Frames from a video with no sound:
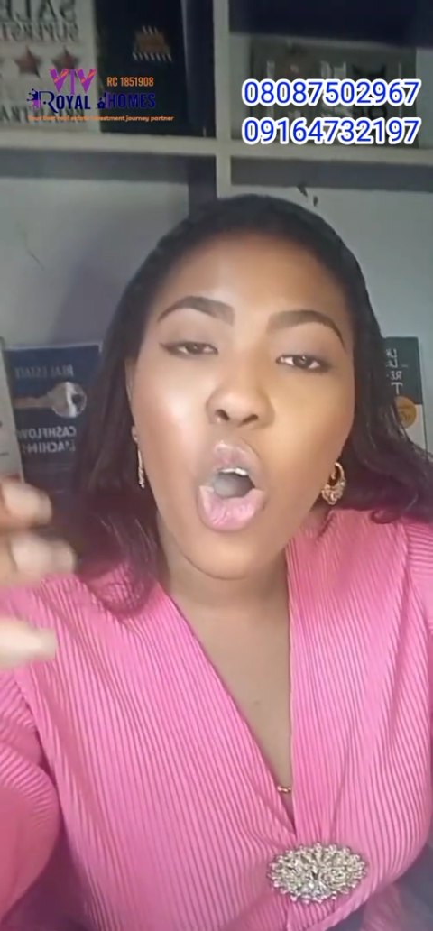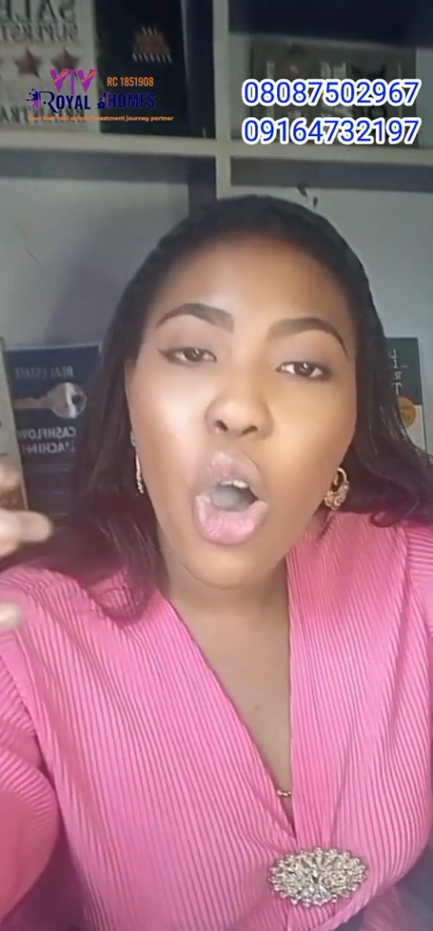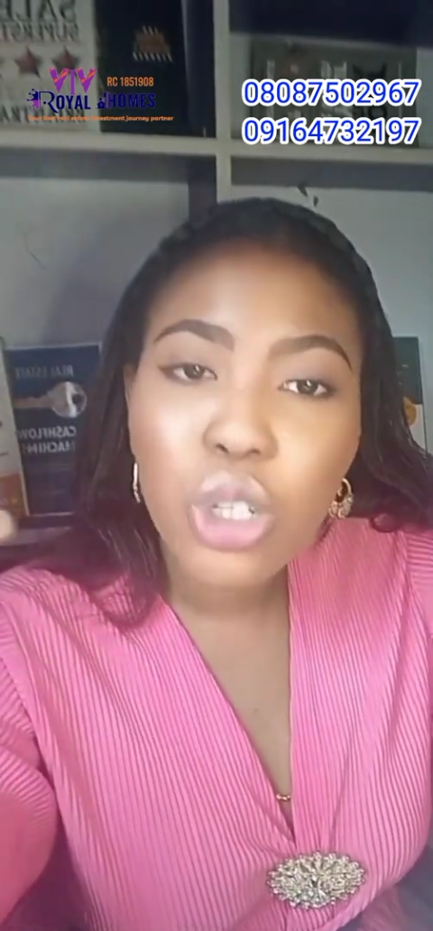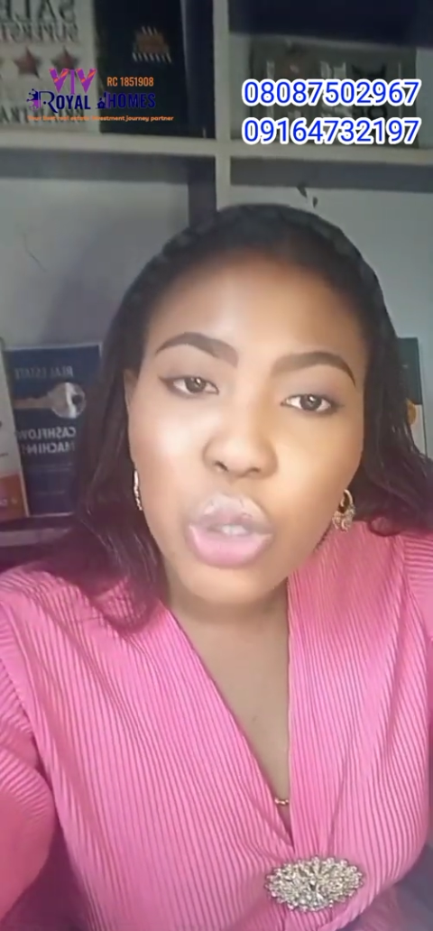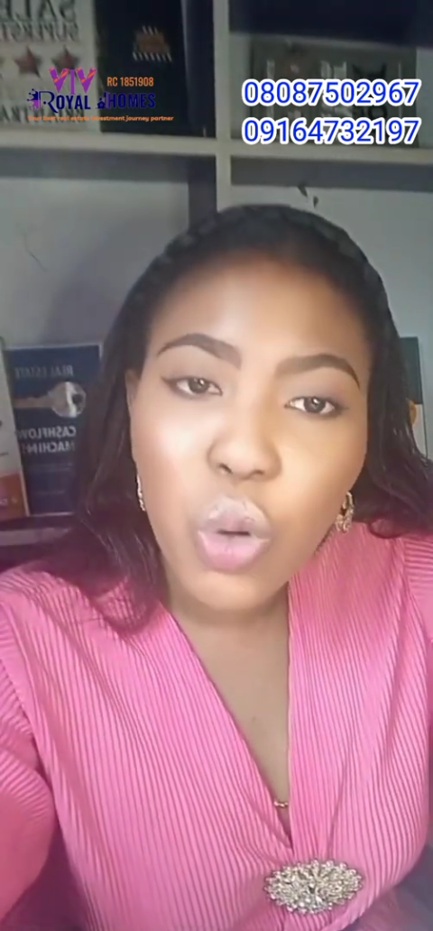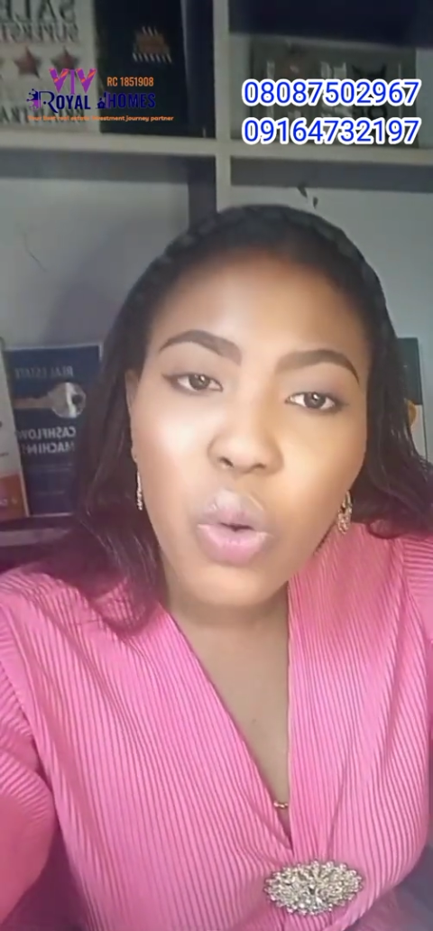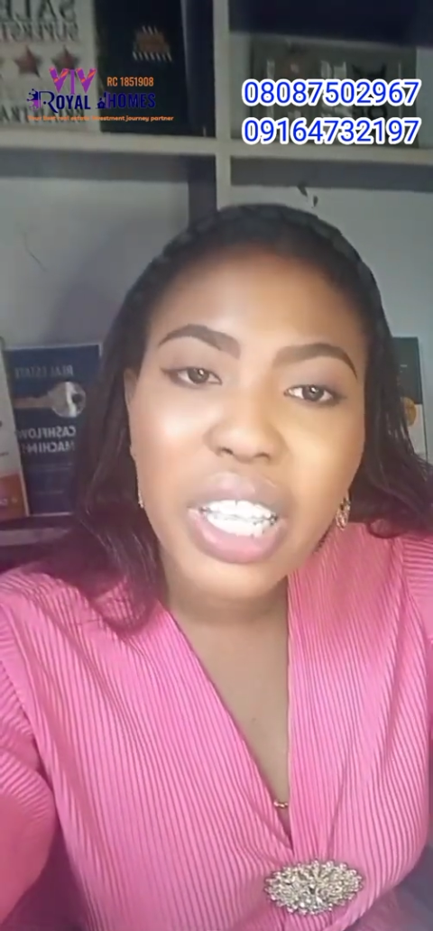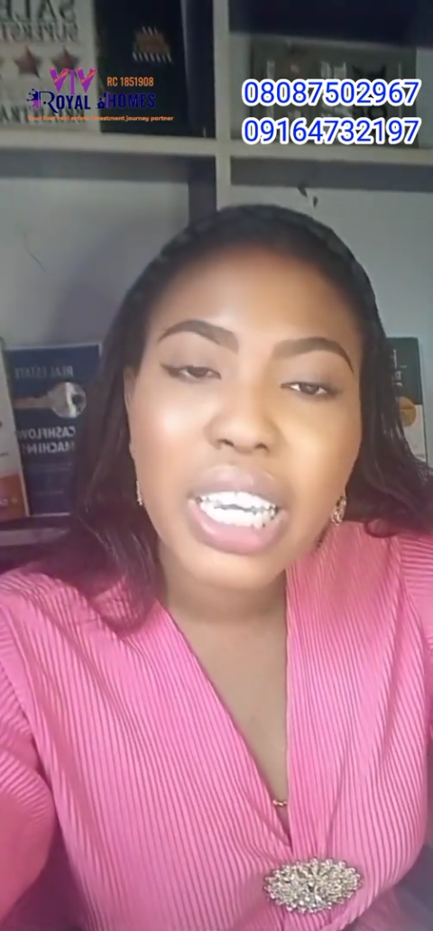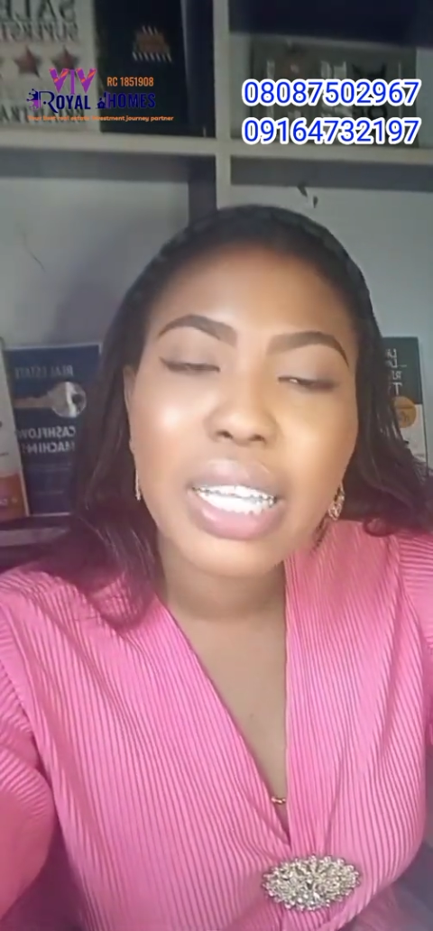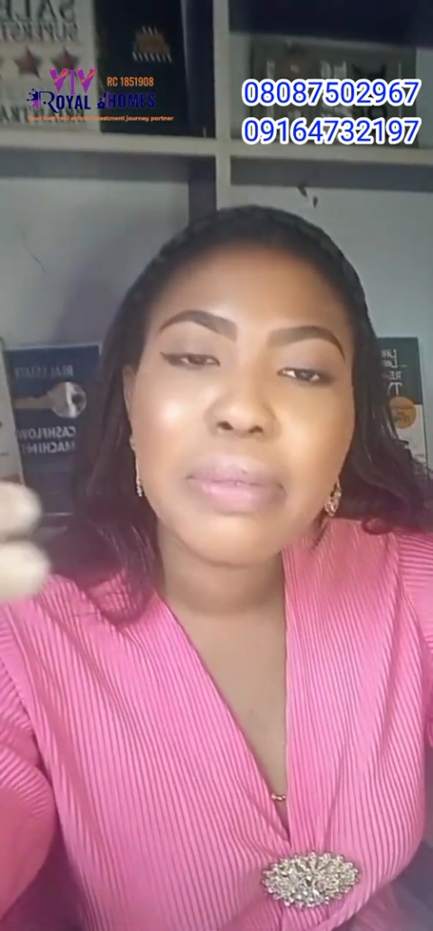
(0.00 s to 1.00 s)

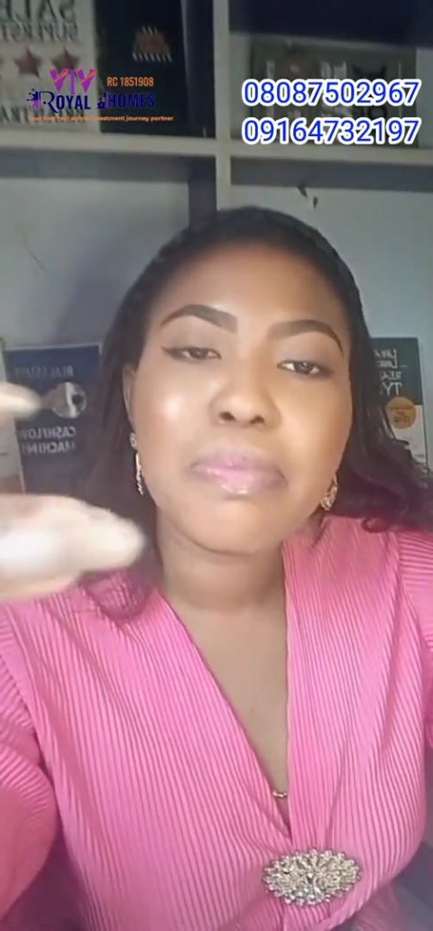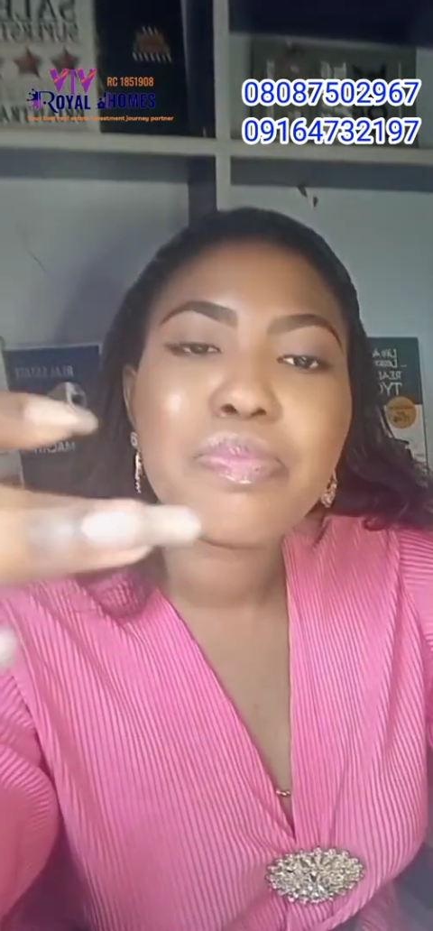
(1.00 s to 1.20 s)
ongoing